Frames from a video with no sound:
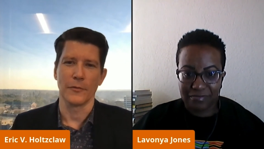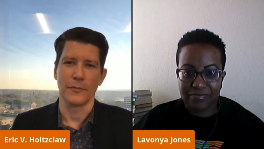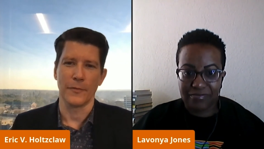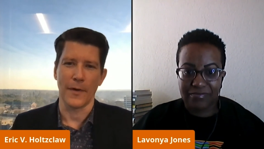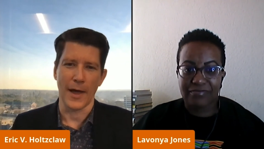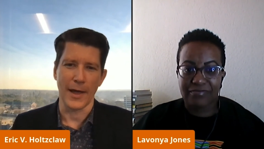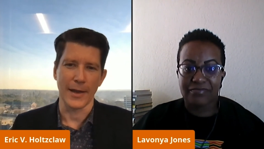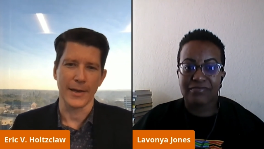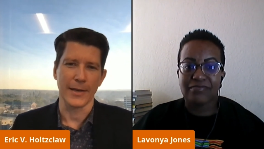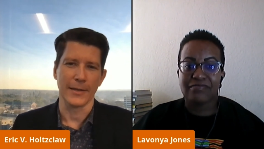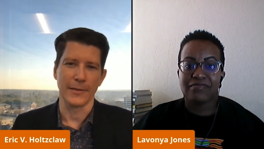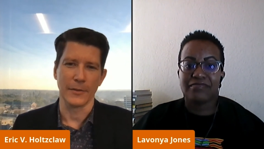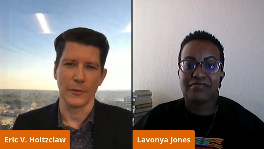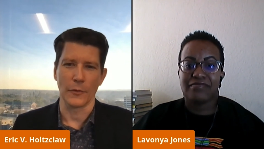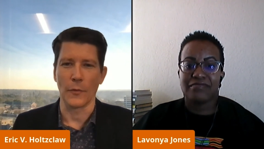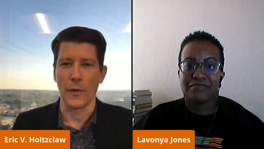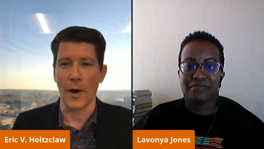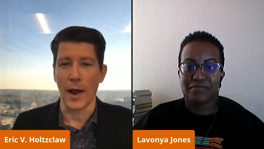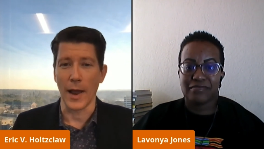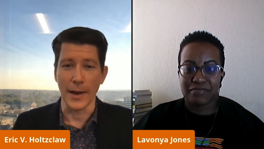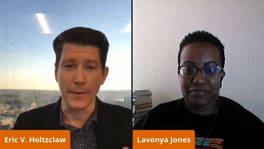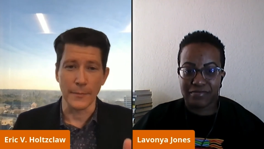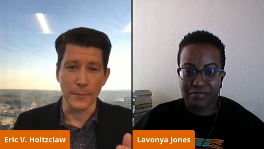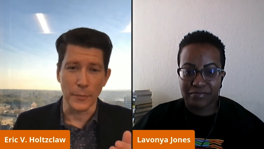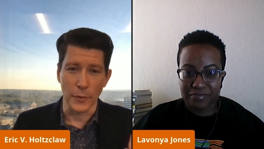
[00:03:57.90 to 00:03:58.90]
Speaker 1: finding the
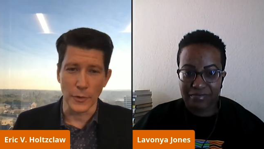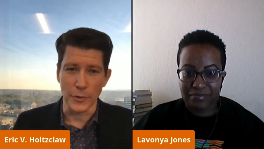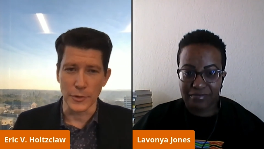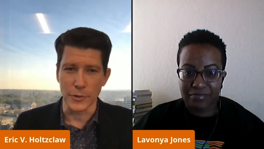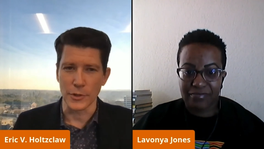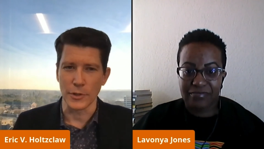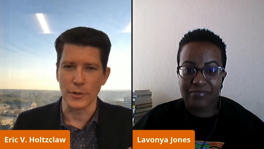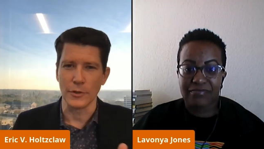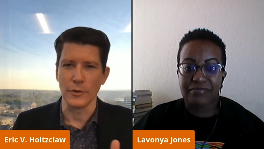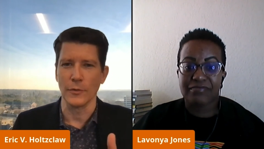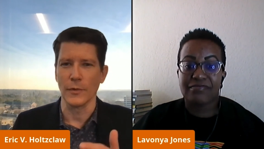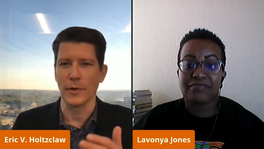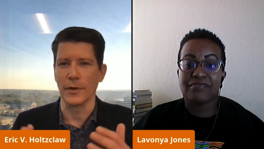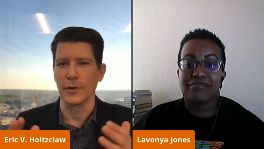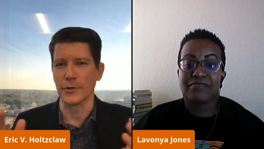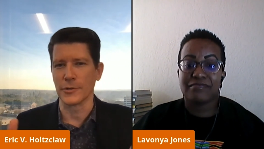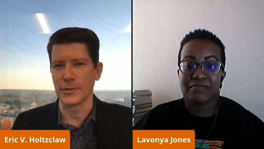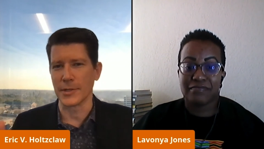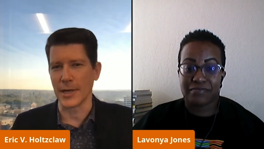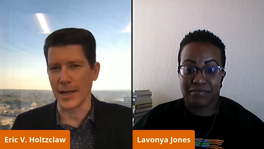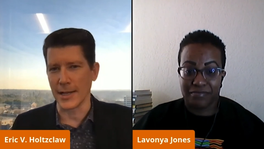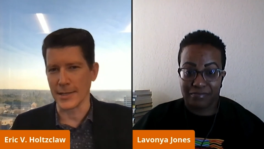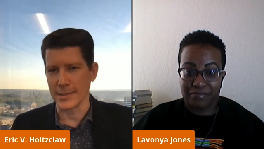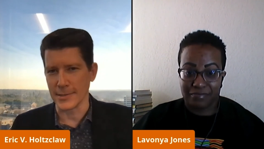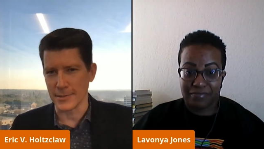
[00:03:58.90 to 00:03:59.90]
right person who
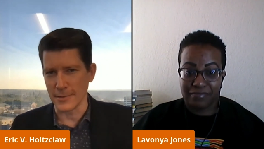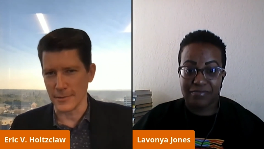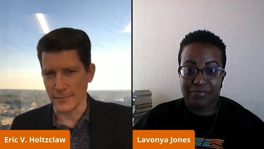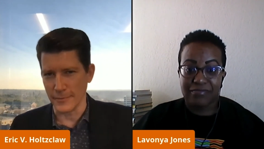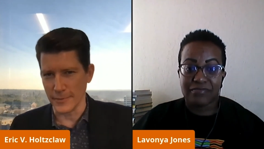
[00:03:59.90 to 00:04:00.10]
understands the